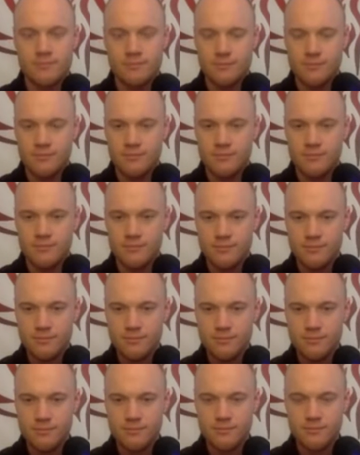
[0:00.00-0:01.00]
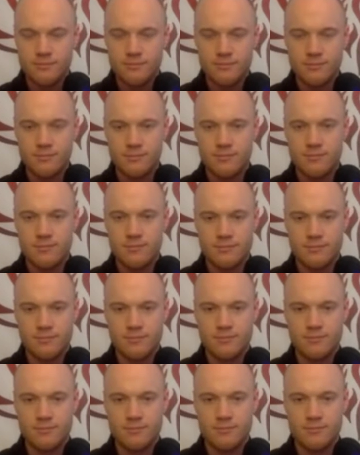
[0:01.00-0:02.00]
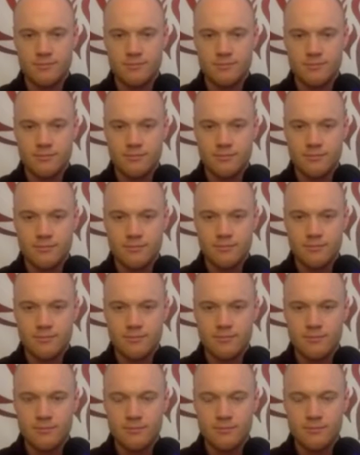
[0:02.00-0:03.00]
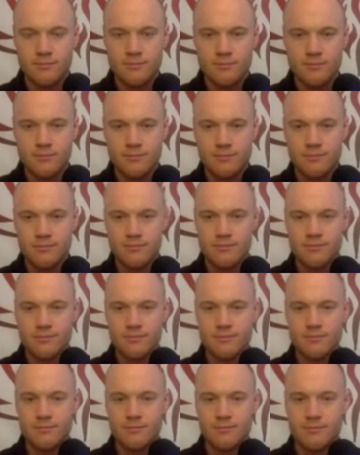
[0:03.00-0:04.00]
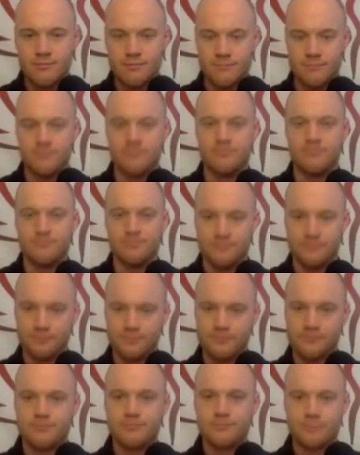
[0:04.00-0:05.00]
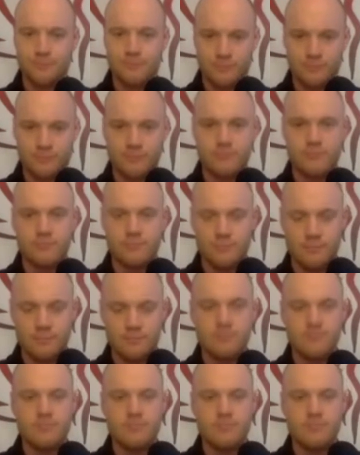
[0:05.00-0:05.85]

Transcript: (silent)